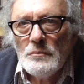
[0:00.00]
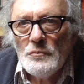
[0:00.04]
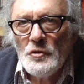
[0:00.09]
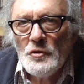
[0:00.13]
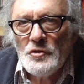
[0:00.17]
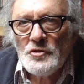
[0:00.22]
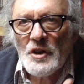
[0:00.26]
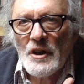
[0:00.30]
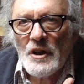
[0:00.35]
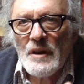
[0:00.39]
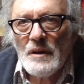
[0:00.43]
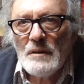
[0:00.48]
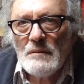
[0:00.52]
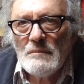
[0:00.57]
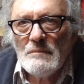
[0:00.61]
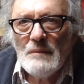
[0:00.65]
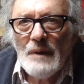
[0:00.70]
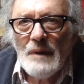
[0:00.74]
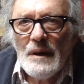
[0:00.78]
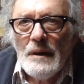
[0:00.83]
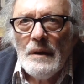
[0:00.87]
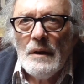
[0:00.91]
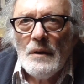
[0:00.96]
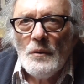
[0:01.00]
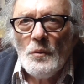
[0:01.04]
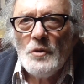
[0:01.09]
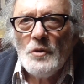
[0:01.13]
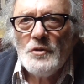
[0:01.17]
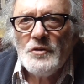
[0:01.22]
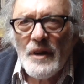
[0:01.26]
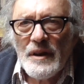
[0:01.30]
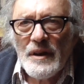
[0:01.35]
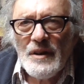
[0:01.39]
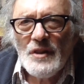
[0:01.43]
which
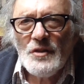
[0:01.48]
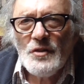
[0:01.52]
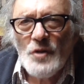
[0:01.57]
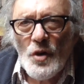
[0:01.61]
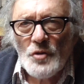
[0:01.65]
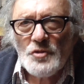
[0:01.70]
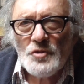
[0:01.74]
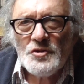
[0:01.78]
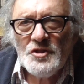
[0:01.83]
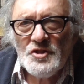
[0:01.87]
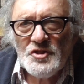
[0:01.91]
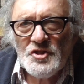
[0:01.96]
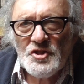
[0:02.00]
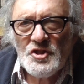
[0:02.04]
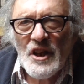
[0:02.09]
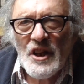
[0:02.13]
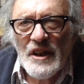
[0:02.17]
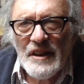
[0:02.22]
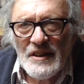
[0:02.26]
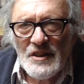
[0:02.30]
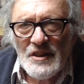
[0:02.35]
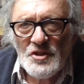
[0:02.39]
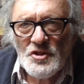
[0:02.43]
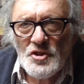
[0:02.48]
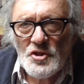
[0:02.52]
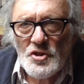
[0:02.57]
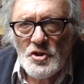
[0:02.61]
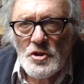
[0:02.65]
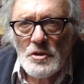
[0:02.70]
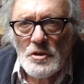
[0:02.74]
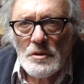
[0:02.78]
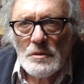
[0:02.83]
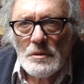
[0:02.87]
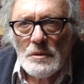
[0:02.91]
would take a lot to change,
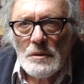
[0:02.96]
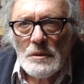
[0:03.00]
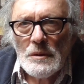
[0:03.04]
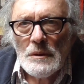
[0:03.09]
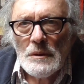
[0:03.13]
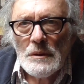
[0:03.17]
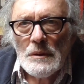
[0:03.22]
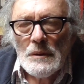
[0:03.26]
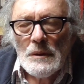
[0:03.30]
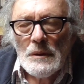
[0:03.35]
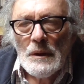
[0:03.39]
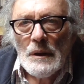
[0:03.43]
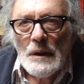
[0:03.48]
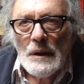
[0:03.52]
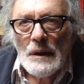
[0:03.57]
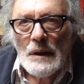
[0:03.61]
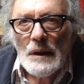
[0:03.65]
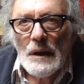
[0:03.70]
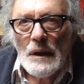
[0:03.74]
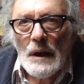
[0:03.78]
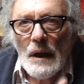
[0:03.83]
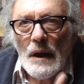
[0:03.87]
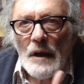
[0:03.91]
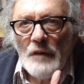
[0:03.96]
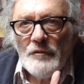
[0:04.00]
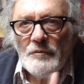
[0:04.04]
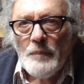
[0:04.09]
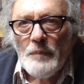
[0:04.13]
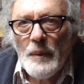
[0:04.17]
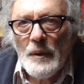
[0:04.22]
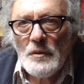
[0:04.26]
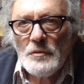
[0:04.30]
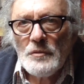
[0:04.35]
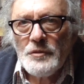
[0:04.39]

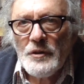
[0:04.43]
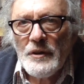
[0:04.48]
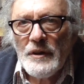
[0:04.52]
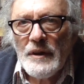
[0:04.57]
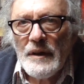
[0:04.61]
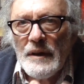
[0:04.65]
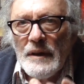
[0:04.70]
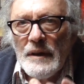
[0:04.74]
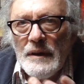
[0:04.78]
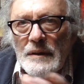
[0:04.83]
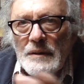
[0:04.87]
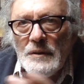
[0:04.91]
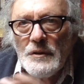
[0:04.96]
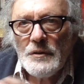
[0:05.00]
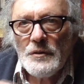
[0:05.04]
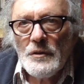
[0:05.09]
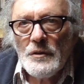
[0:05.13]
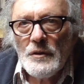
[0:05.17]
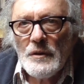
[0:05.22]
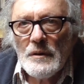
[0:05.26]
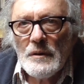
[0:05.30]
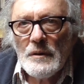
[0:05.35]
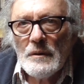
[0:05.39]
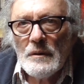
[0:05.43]
I've built it in,